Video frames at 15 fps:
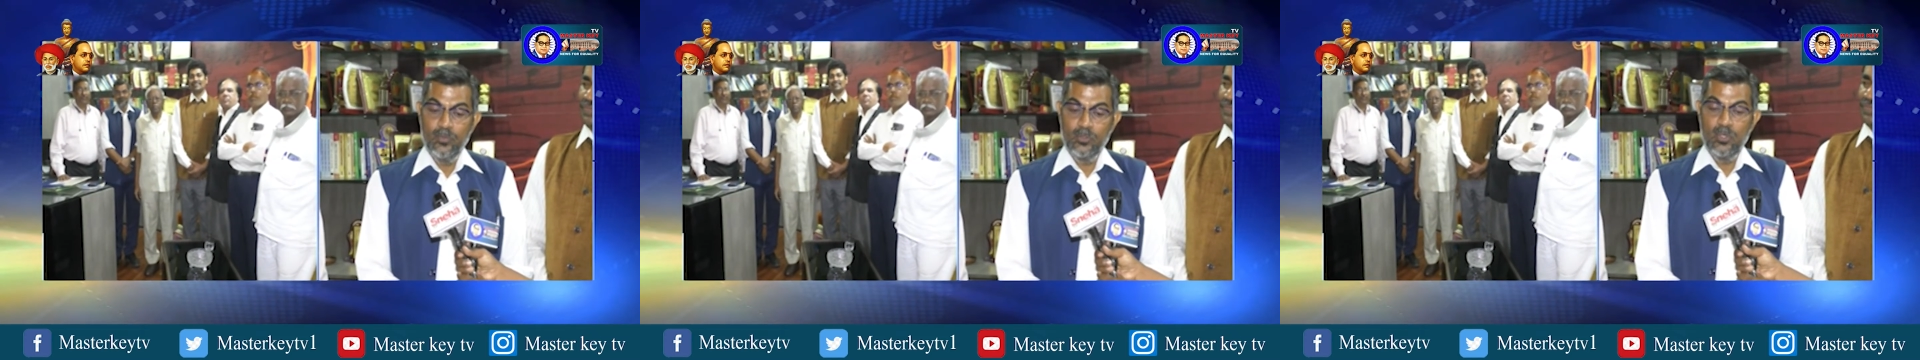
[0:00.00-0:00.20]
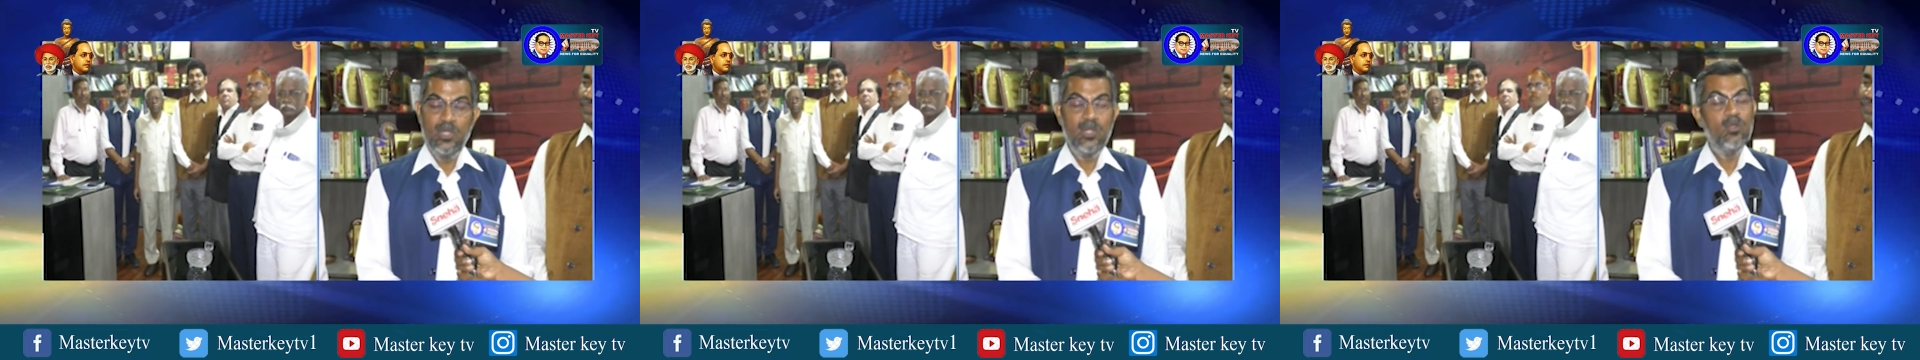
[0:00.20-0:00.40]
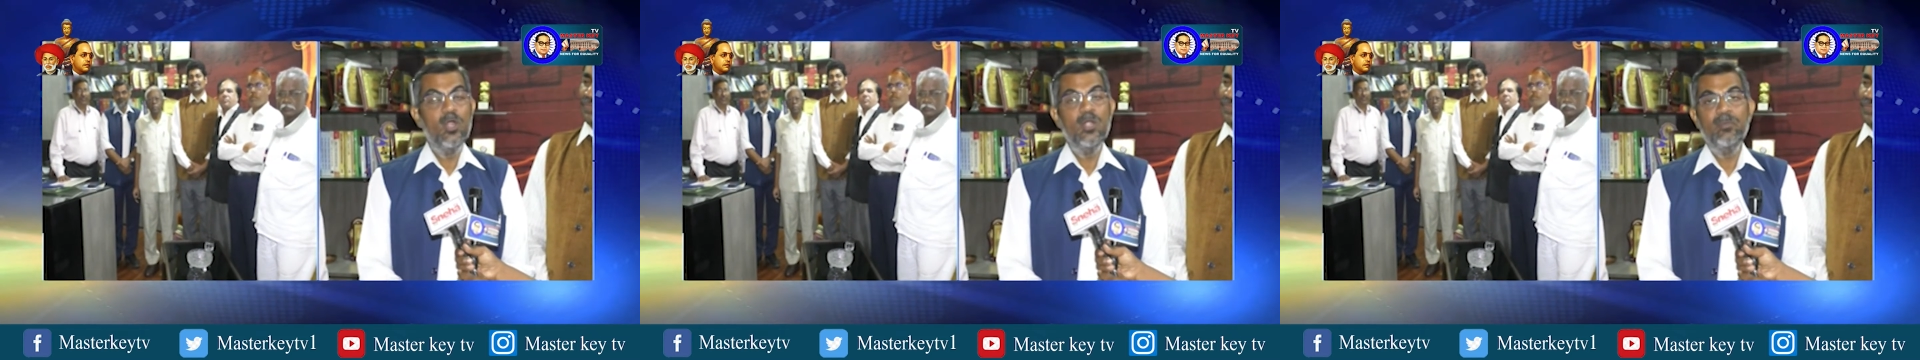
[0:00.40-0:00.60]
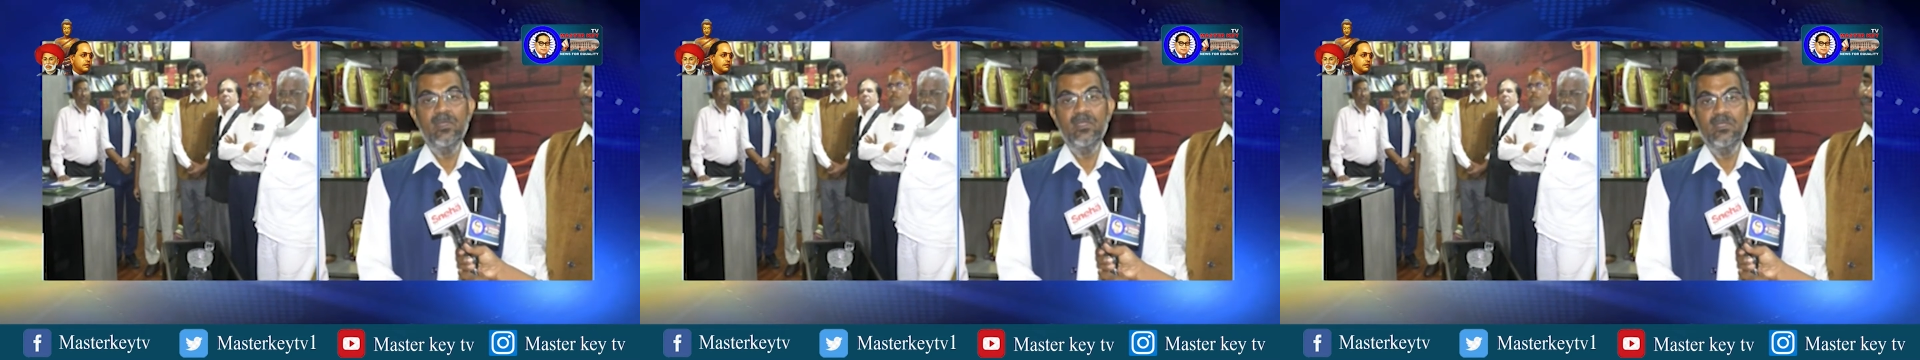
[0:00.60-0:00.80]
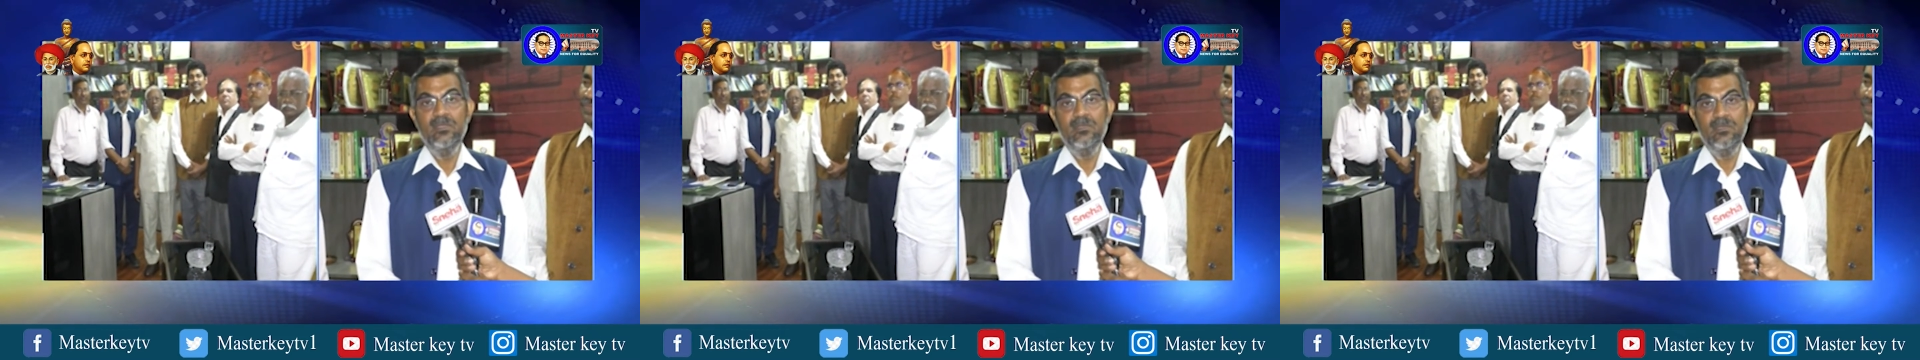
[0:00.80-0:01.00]
put on record
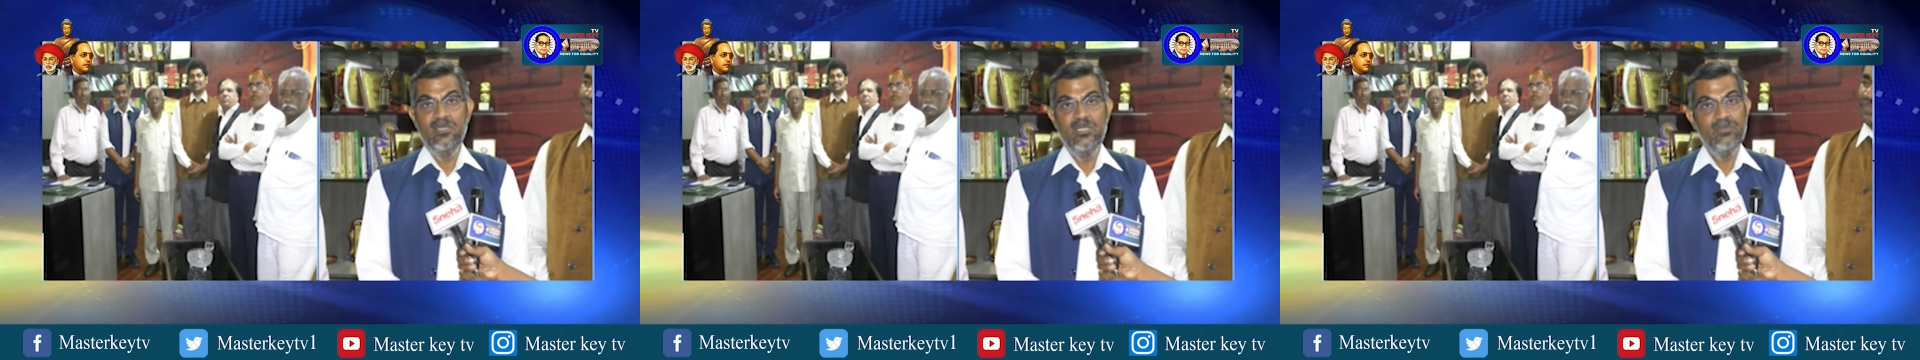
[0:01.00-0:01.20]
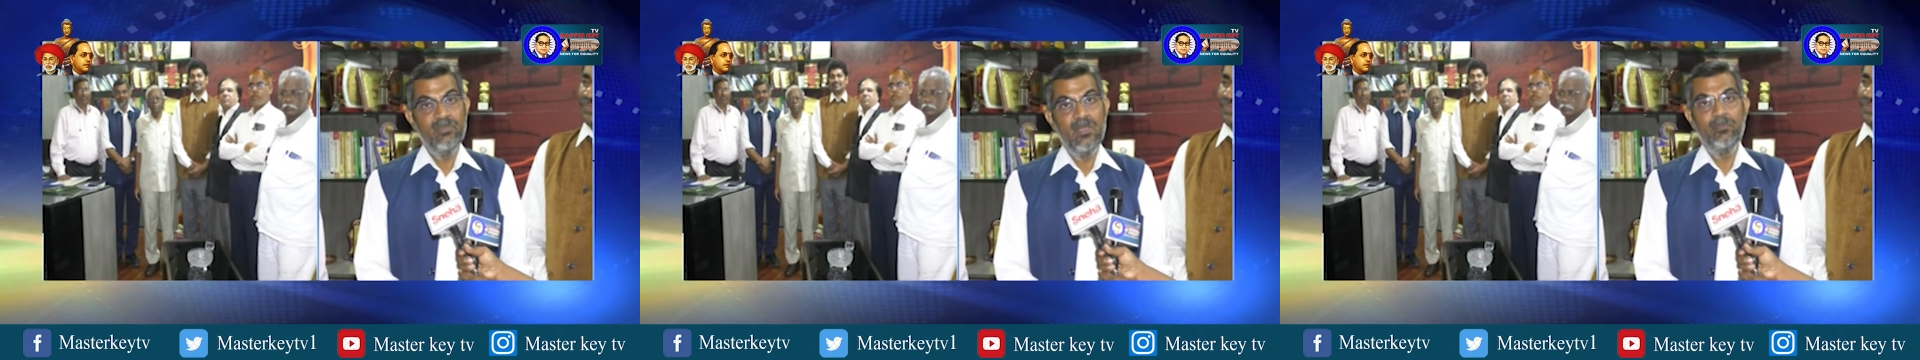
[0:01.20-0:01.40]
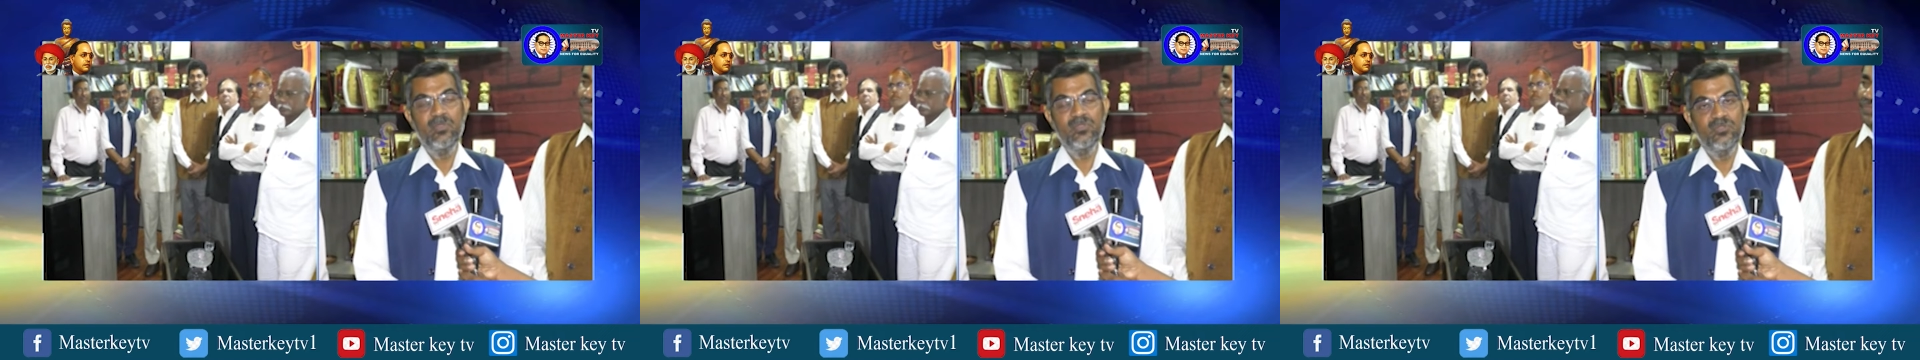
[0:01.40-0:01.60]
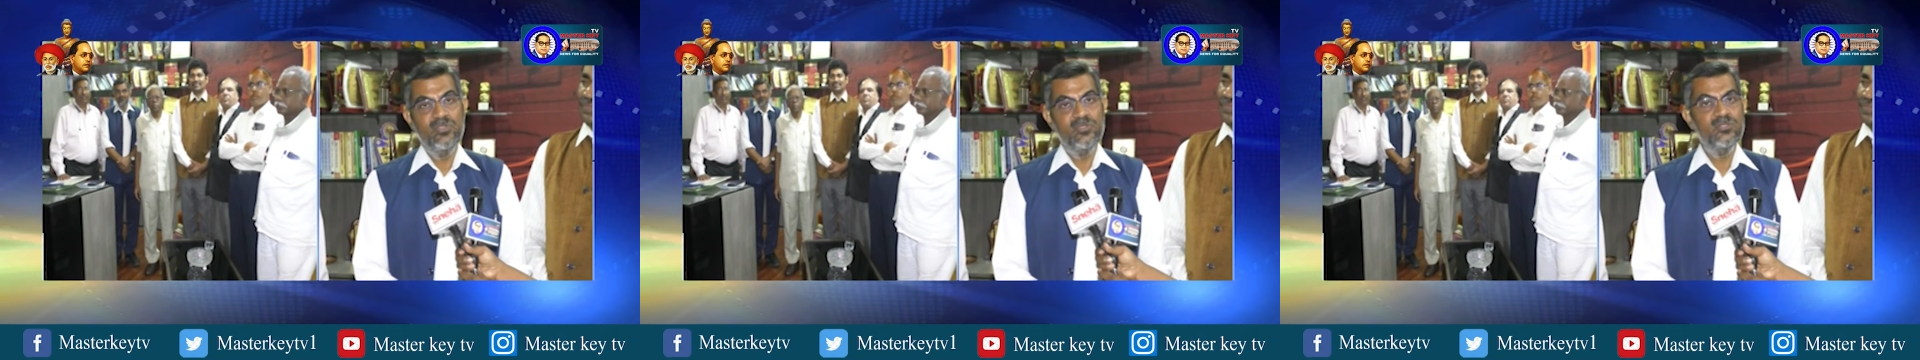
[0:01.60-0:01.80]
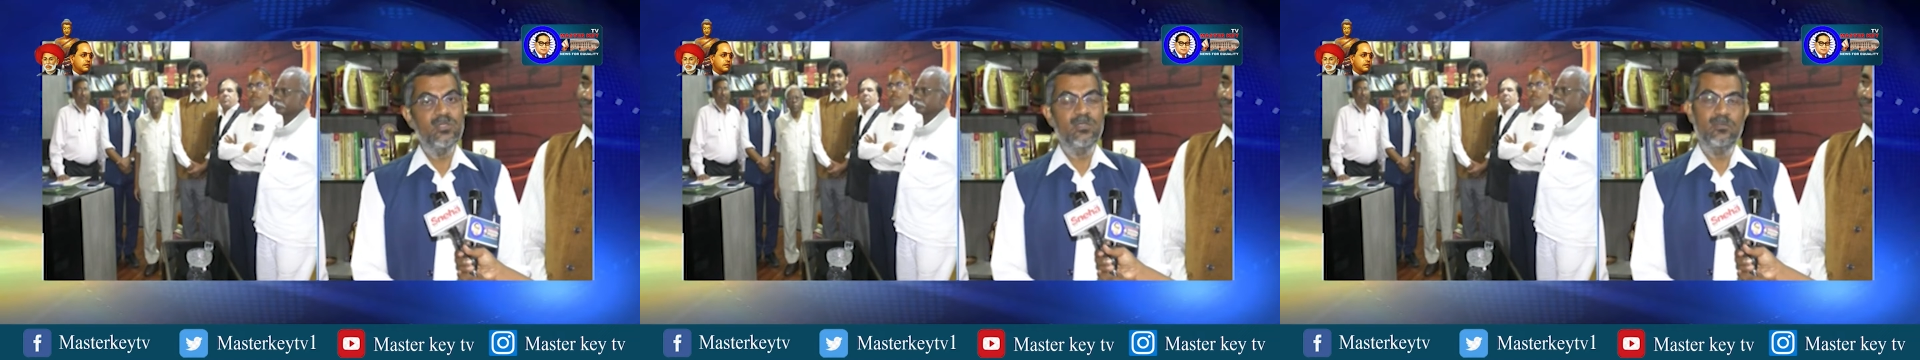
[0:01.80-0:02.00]
my deep
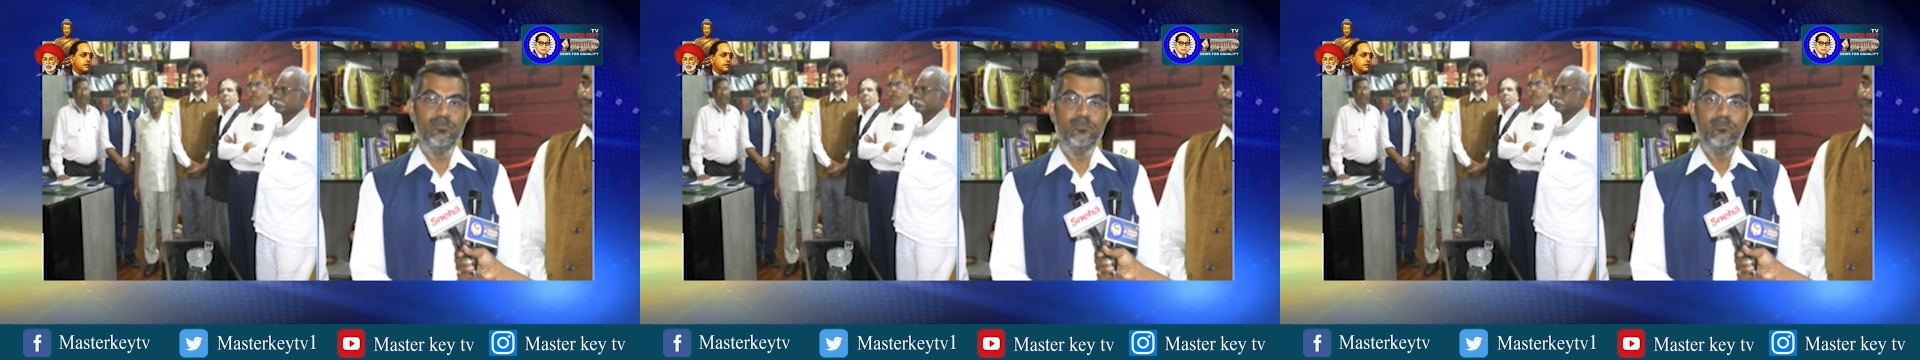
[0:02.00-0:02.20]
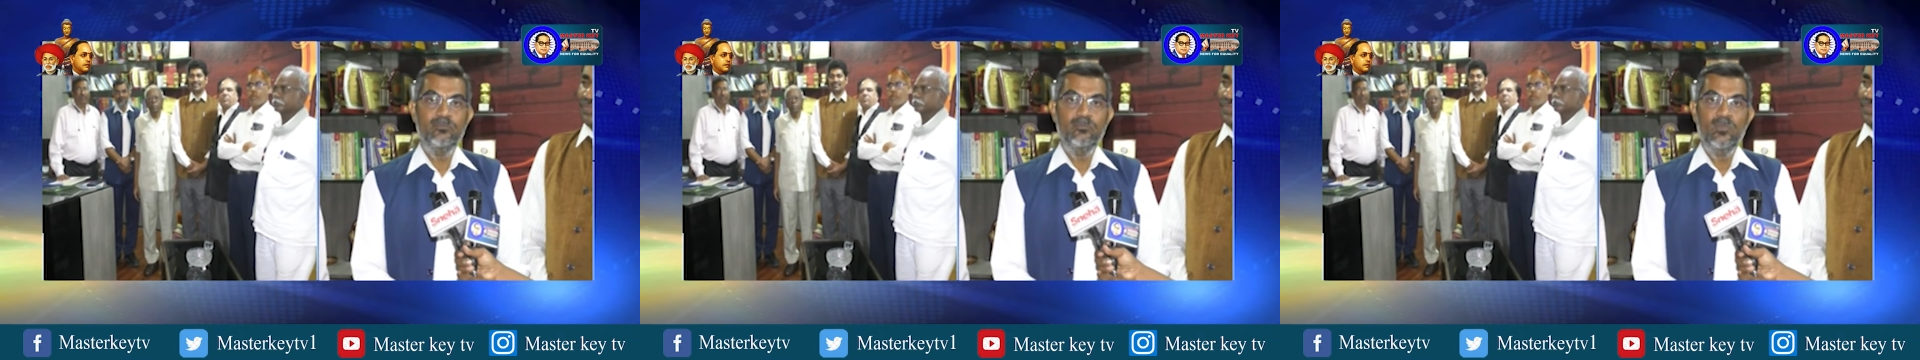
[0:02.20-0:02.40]
appreciation